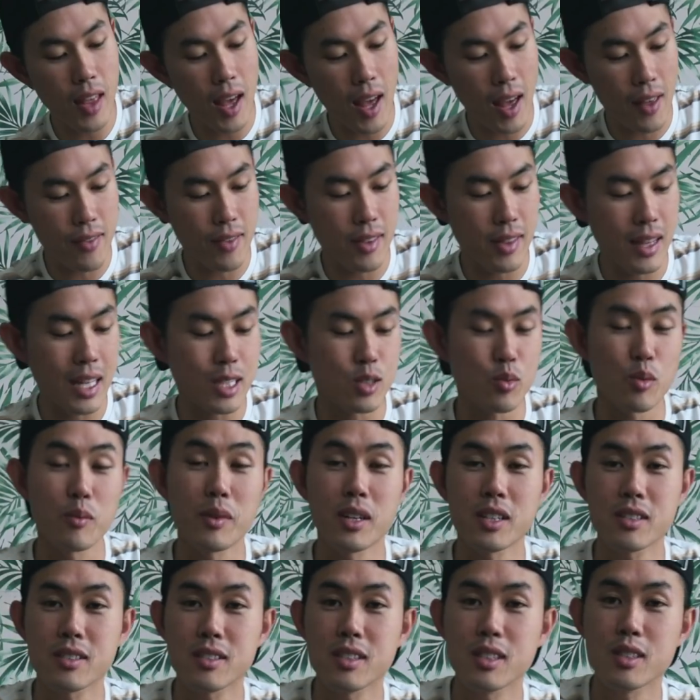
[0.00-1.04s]
I think that's what
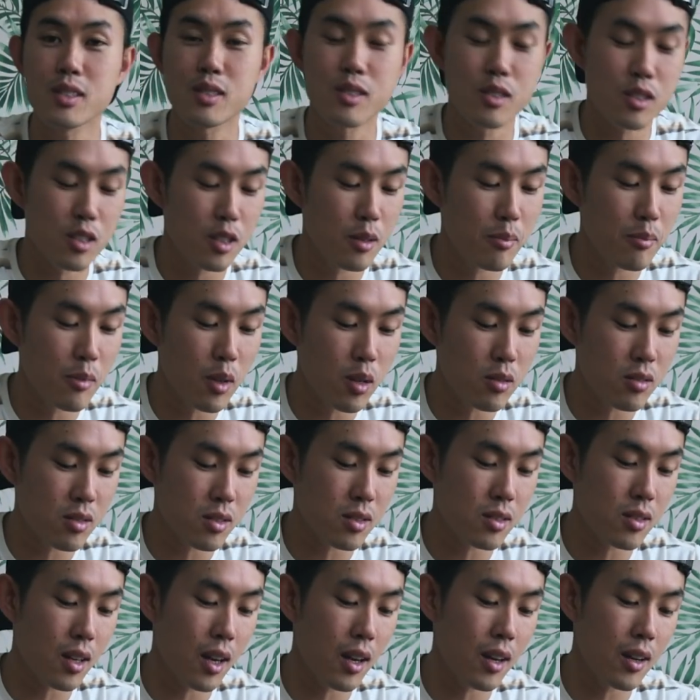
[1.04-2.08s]
makes this the most
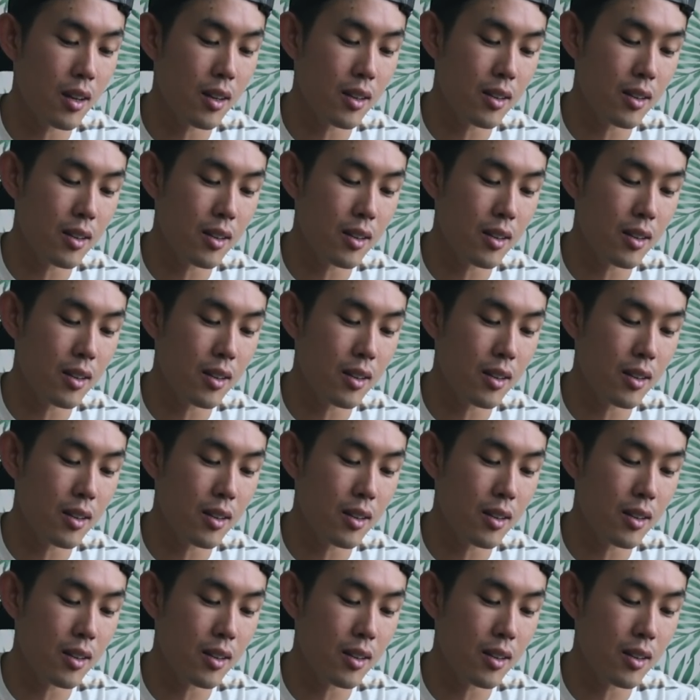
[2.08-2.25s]
exciting.